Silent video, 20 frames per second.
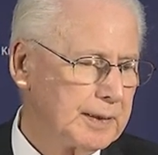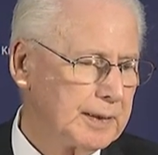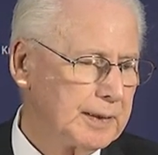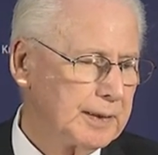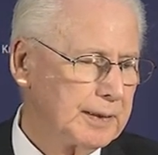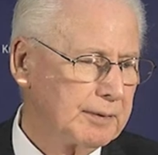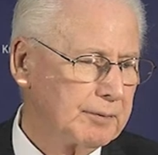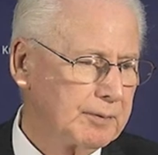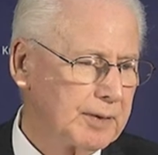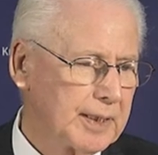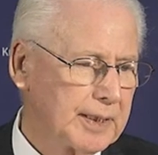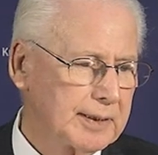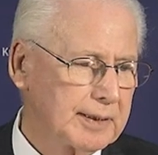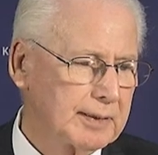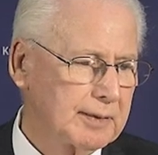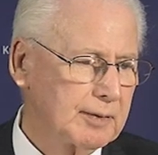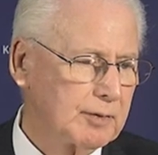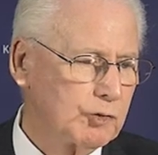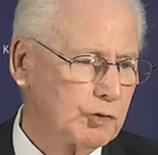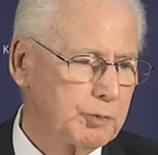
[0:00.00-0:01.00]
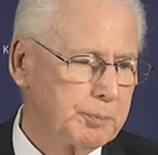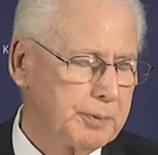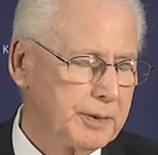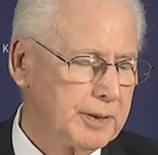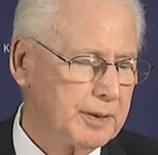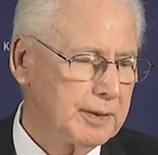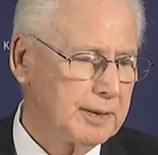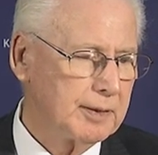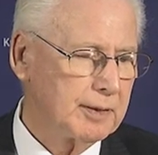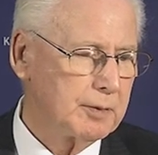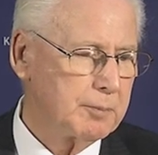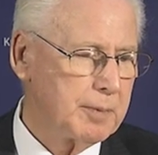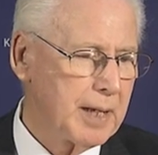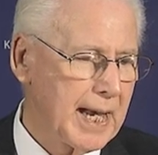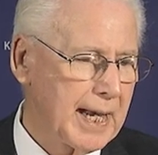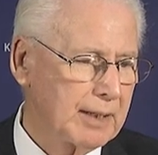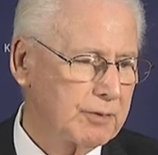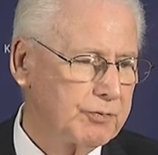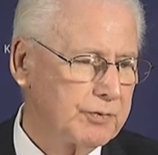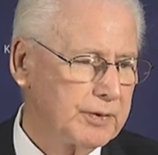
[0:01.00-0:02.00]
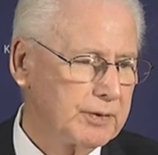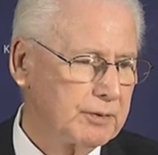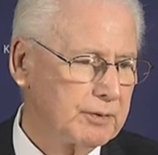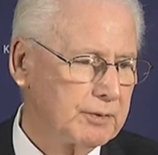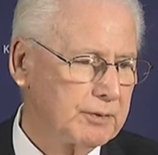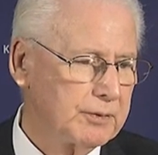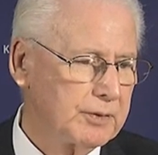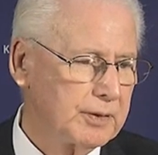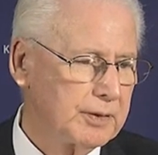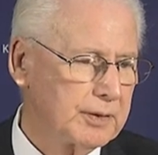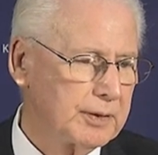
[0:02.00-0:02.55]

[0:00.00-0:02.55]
They've got speed in the backfield,